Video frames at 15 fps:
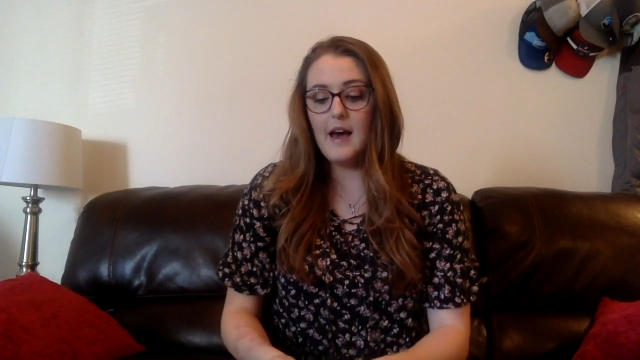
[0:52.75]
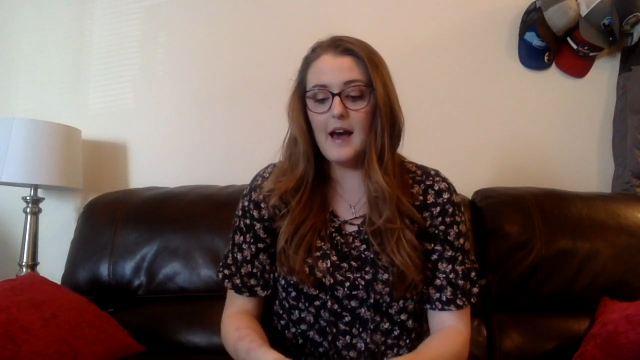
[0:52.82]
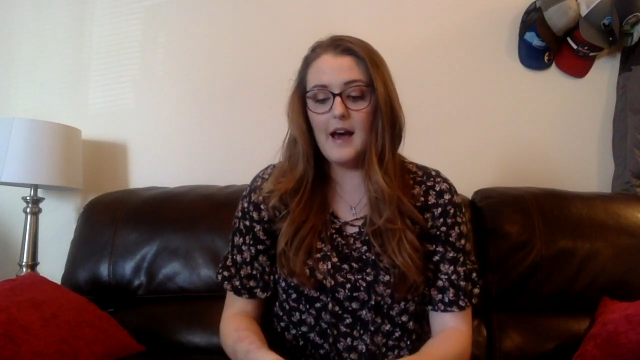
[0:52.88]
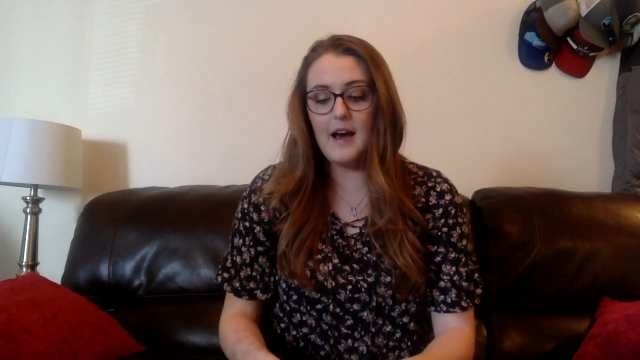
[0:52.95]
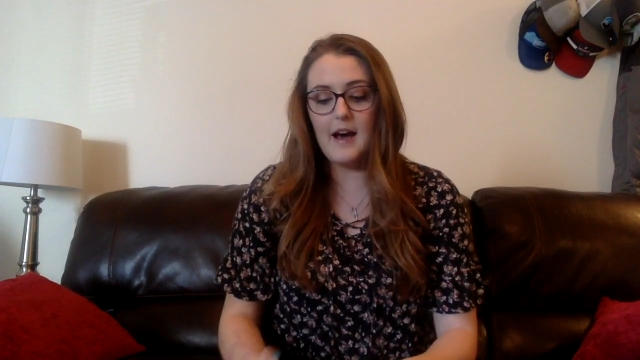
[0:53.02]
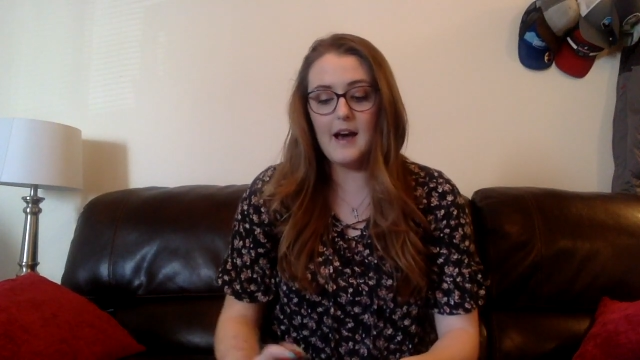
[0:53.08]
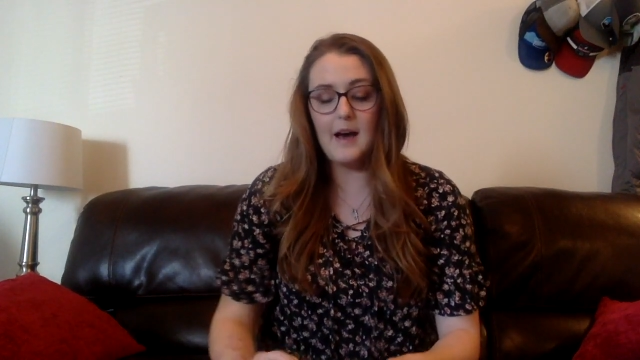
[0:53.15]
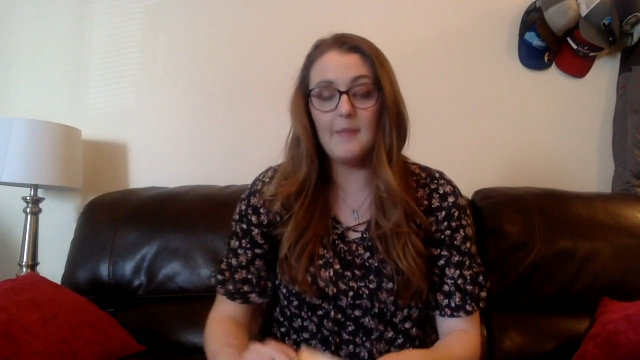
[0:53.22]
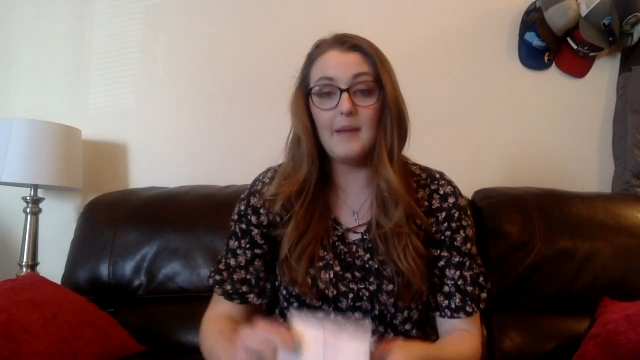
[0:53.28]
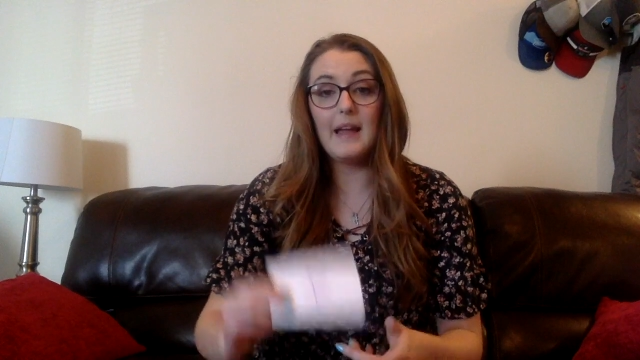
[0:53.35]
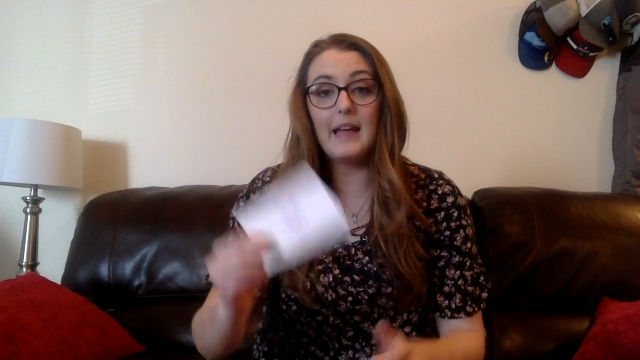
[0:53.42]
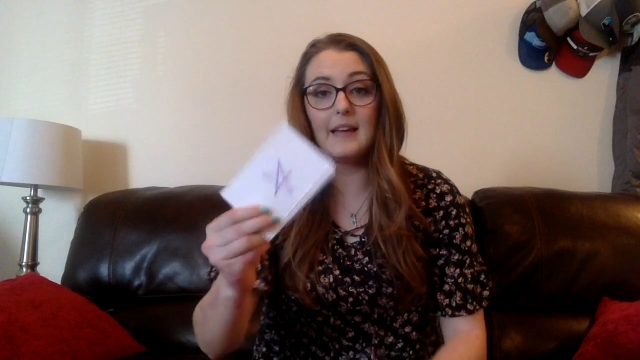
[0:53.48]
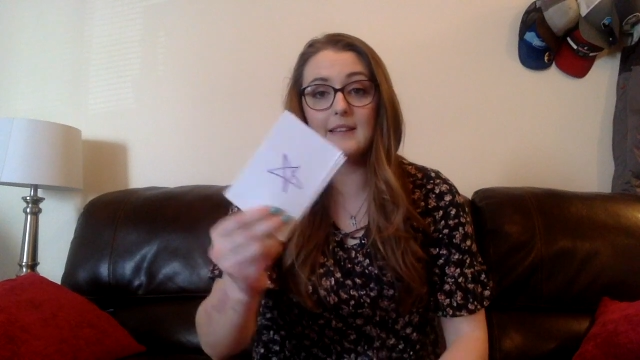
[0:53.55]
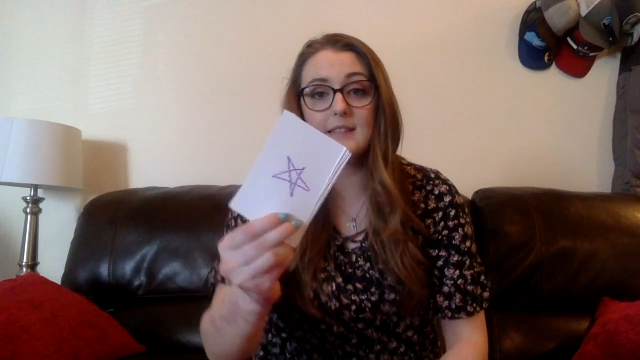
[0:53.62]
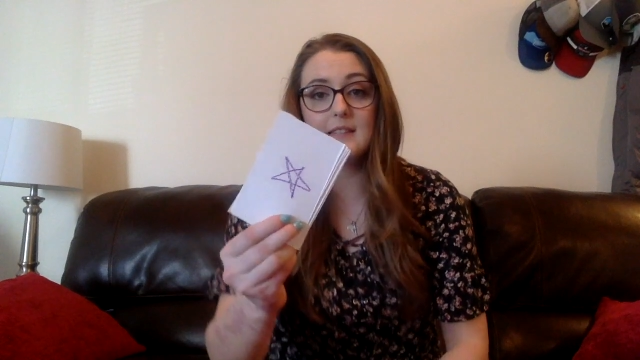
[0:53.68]

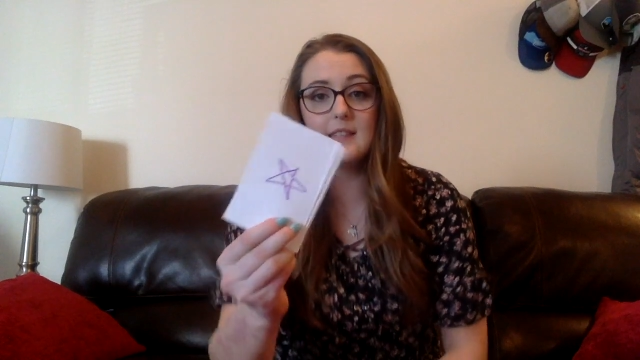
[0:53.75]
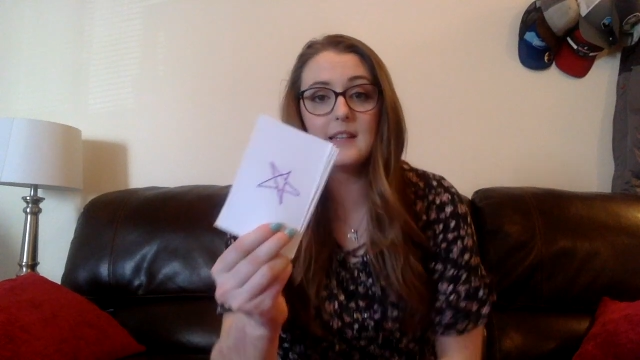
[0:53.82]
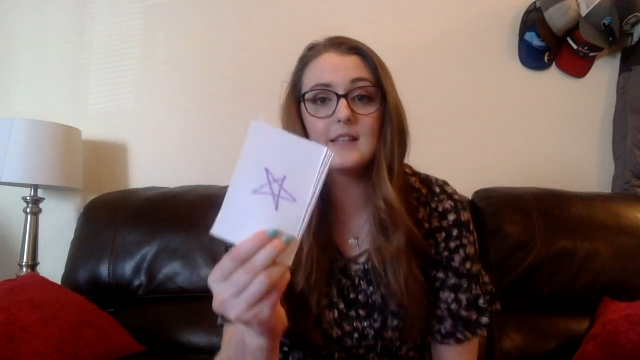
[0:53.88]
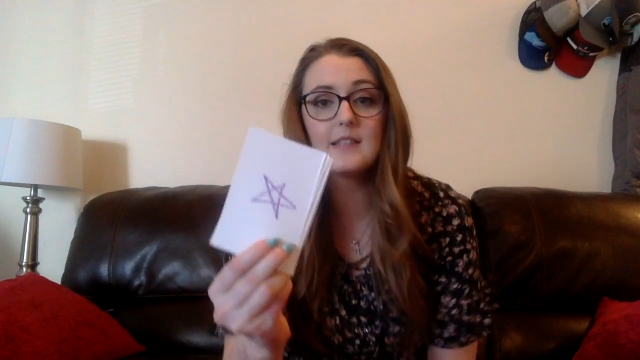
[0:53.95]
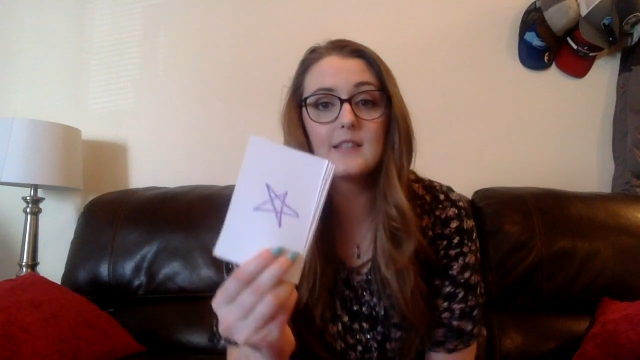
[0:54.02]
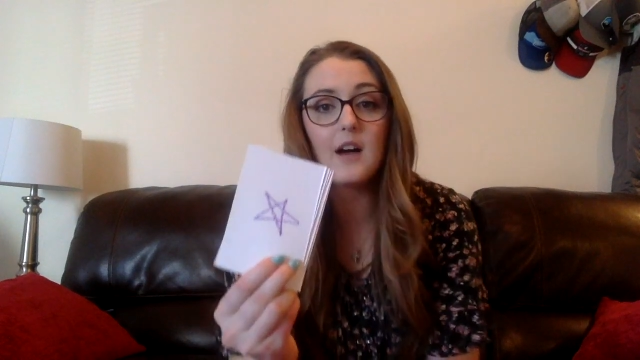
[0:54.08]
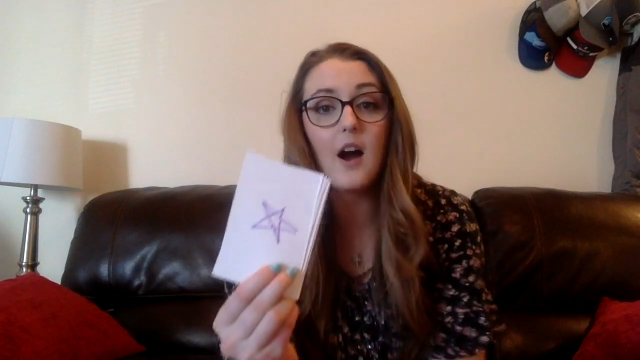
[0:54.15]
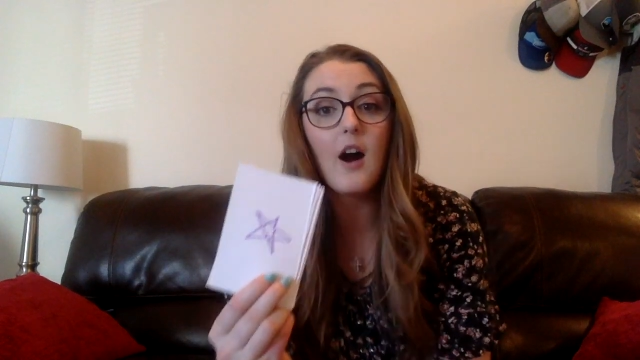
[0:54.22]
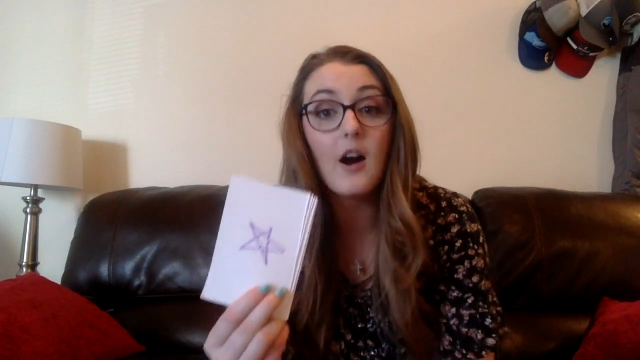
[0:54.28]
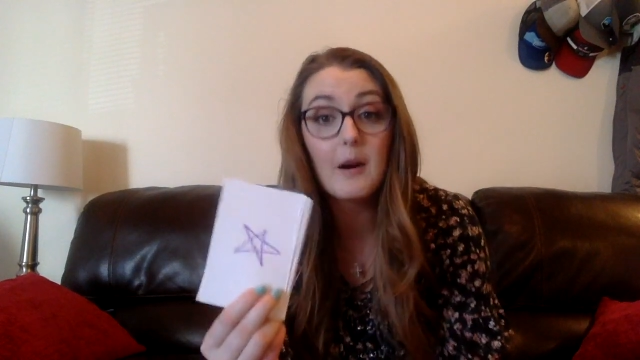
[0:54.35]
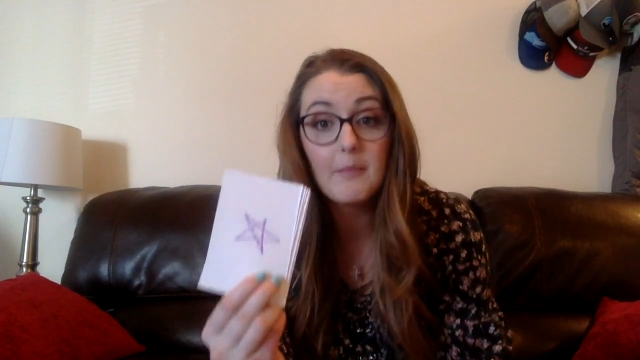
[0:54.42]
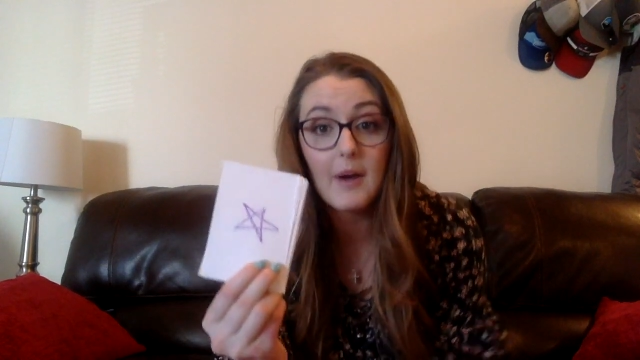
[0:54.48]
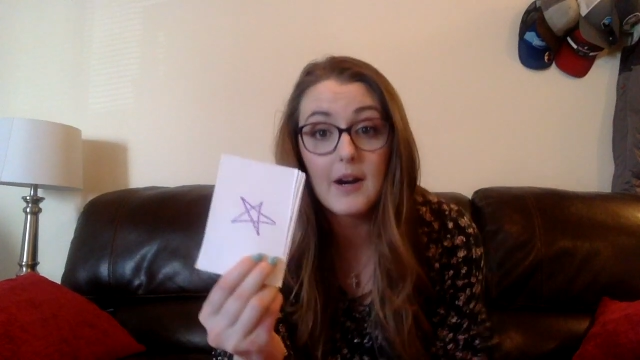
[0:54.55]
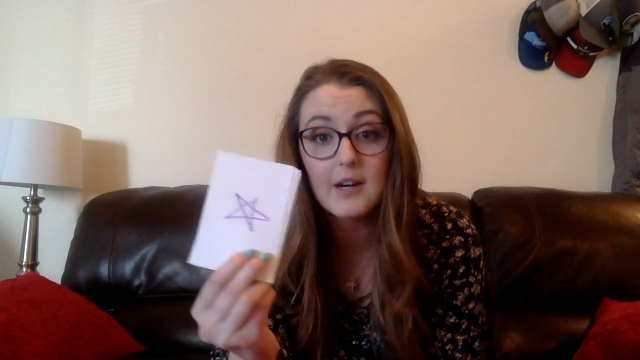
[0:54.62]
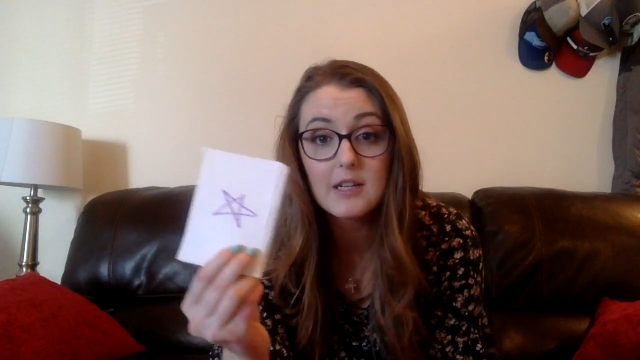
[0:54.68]
And 6 are
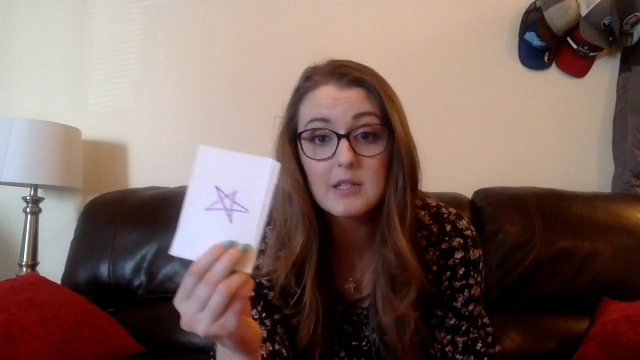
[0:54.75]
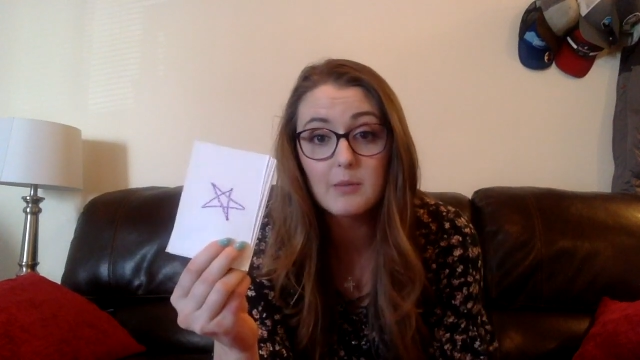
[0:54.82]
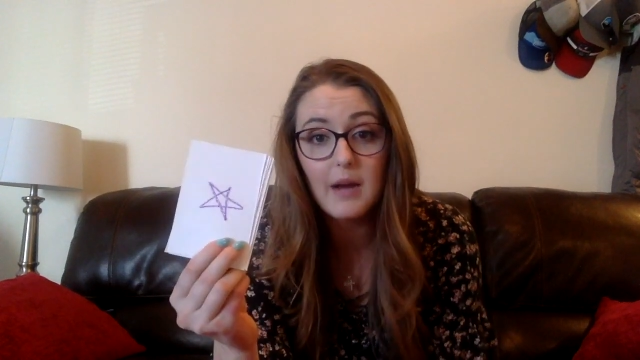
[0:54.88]
marked.